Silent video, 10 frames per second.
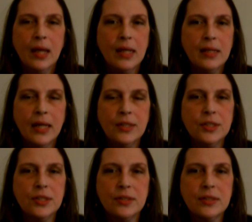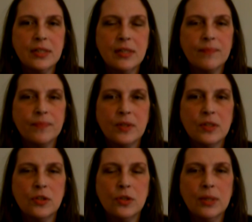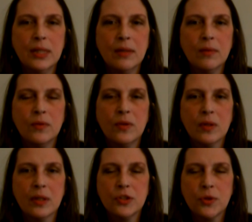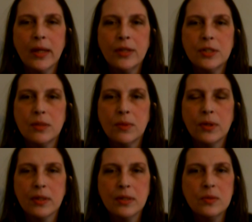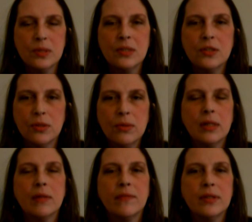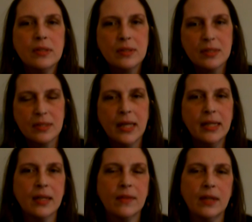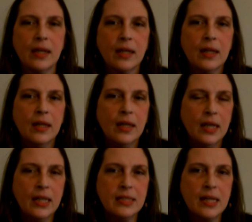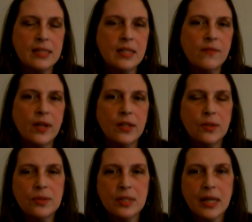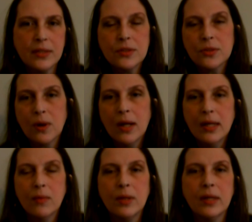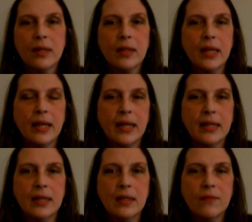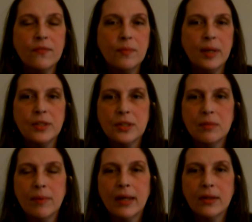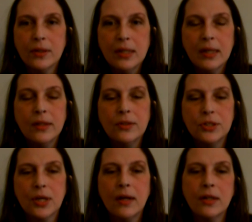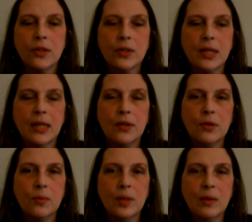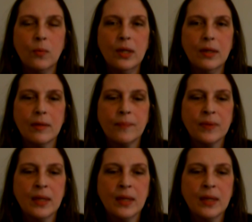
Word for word: and not just doing the astrology work. This was intuitive. This is a psychic thing. It's as if I use it as a scrying wheel, and I get information by looking at your chart and looking at your wheel.